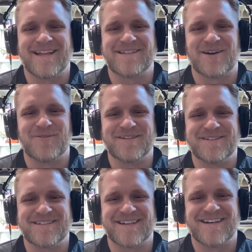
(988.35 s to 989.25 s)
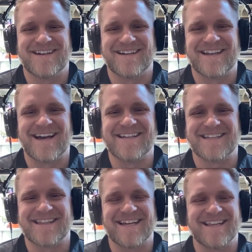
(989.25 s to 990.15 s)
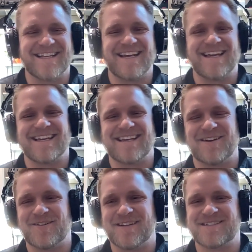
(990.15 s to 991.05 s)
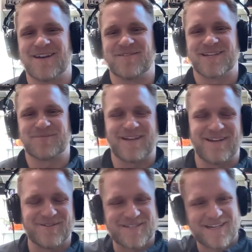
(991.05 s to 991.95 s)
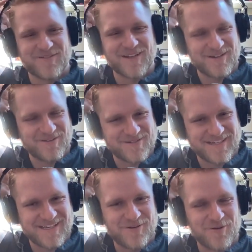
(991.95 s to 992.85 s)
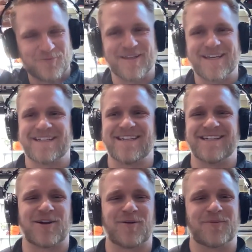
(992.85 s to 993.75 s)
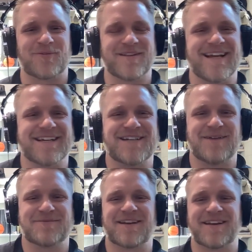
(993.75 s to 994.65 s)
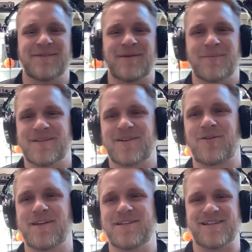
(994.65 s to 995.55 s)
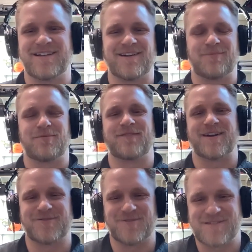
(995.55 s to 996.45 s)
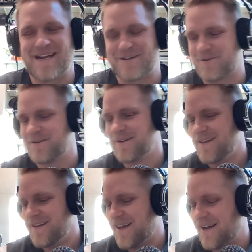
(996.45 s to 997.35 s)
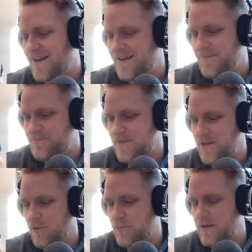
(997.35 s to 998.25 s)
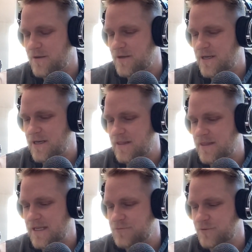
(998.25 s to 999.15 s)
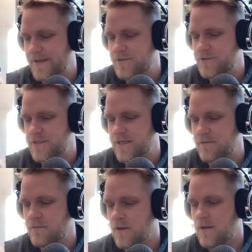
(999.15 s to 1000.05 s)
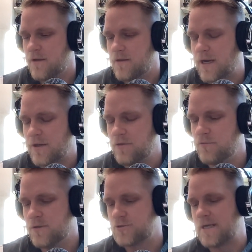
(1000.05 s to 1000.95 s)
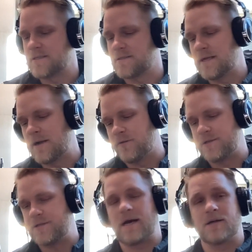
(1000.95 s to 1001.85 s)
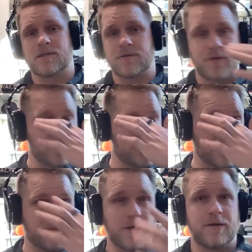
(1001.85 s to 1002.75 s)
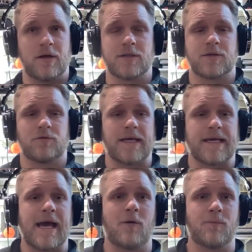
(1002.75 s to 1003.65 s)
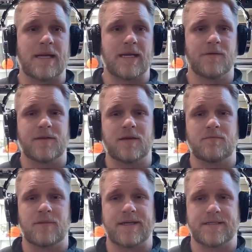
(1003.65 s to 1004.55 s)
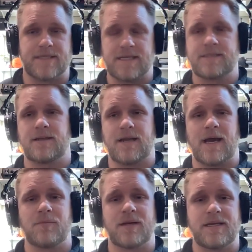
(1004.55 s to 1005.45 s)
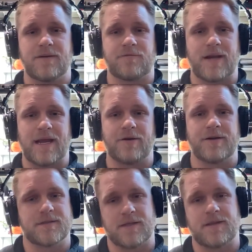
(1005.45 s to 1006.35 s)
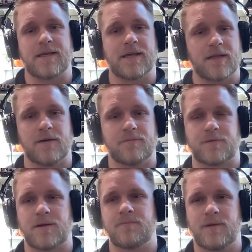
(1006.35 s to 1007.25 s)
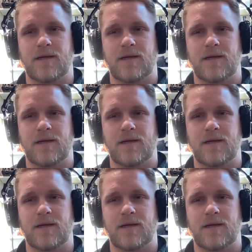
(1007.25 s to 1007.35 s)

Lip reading: That's always nice at the end of the day. It's tough to explain to your significant others that you don't really get to determine where the next job is going to come up in the collegiate or professional sector. But I think it's really interesting how you addressed not only the challenges of coaching, but also like how many of them exist and how many different areas that they can come from.